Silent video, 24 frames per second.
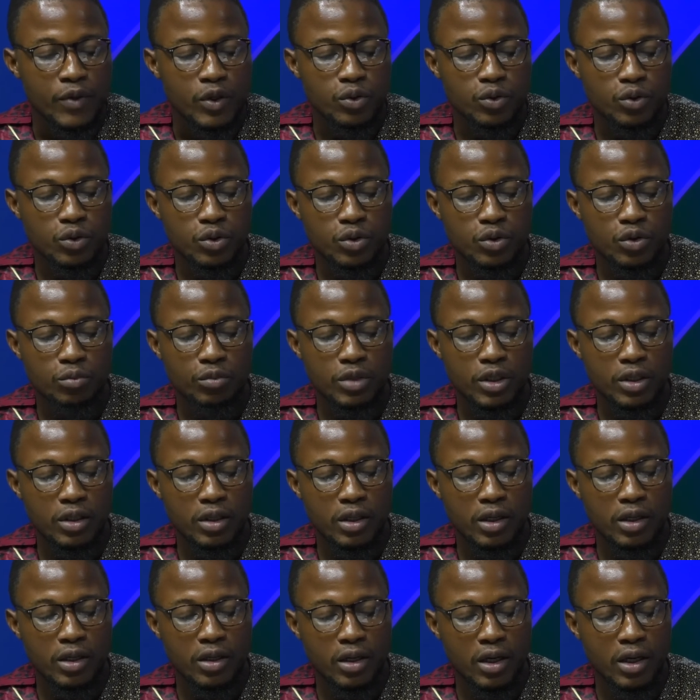So to
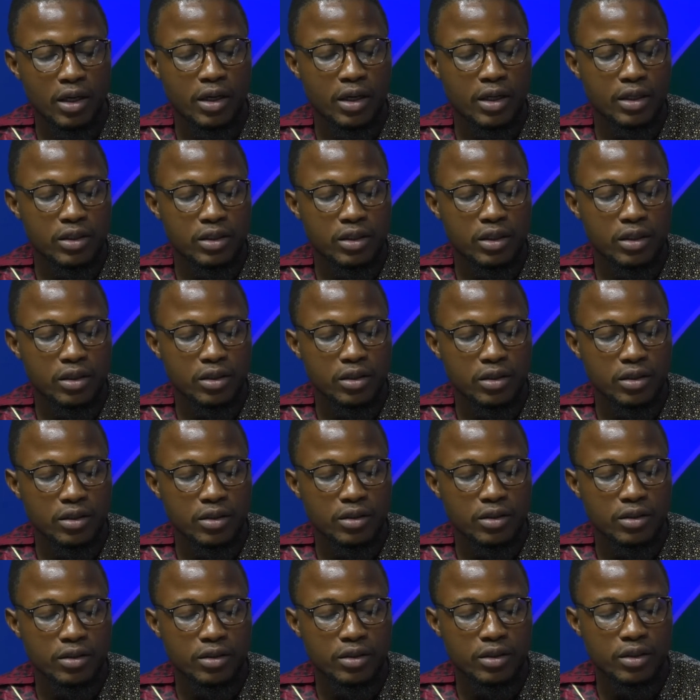me, uh, like I said,
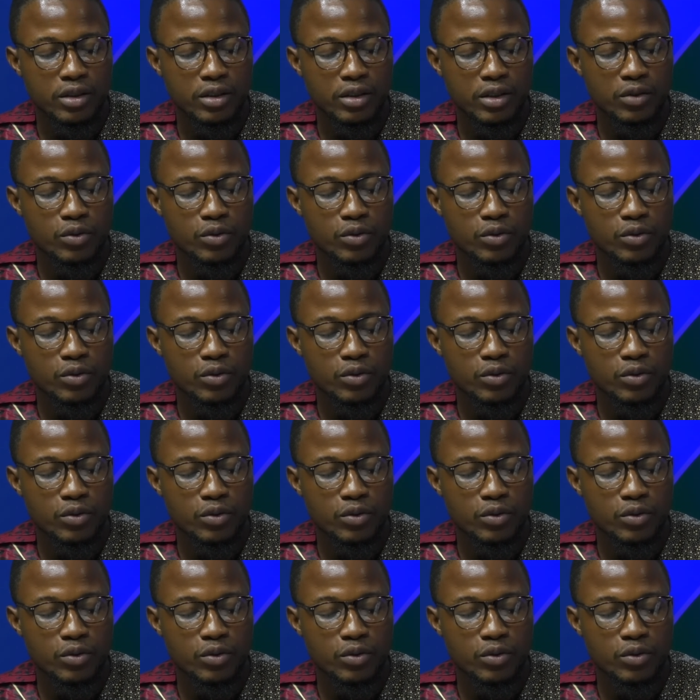uh, it,